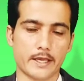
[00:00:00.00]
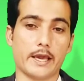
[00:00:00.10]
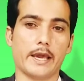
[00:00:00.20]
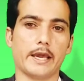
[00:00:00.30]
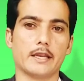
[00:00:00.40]

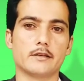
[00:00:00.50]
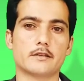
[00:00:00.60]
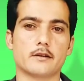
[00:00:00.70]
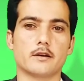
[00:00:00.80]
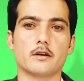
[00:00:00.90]

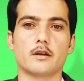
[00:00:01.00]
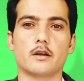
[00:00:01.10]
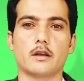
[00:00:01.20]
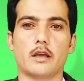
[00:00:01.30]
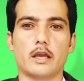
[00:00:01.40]
And
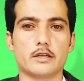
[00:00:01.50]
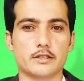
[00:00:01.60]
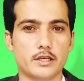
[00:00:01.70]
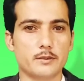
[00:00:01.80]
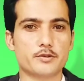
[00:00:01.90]
it
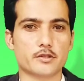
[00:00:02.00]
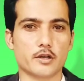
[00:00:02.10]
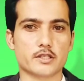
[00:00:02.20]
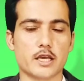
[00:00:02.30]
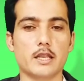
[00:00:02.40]
gives
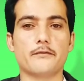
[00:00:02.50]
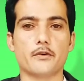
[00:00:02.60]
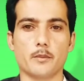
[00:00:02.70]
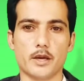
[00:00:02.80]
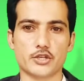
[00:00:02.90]
us
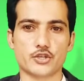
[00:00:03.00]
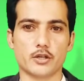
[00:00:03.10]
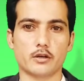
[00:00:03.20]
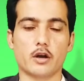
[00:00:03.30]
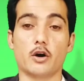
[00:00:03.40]

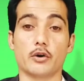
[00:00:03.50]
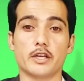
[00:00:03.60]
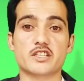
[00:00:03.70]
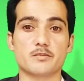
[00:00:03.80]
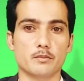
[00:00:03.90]
information, or
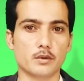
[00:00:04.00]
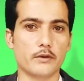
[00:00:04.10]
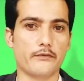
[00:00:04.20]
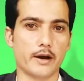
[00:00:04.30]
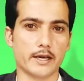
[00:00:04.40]
it
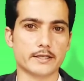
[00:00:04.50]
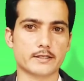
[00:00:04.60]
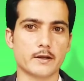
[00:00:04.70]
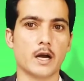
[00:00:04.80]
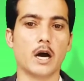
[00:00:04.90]

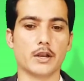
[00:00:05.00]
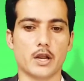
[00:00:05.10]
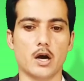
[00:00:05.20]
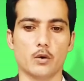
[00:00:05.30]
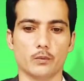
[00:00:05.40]
modifies a
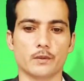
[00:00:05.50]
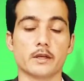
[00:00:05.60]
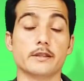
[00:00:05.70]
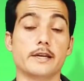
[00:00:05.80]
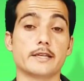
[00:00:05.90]
noun,
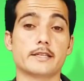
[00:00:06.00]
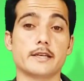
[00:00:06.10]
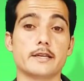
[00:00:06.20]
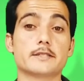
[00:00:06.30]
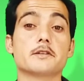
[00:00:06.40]
that
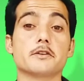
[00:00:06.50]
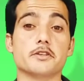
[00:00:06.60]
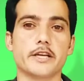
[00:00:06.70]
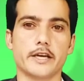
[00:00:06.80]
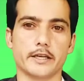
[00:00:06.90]
is
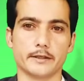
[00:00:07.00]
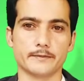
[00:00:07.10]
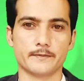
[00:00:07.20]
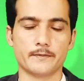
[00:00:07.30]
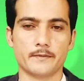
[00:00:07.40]

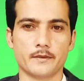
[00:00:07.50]
day.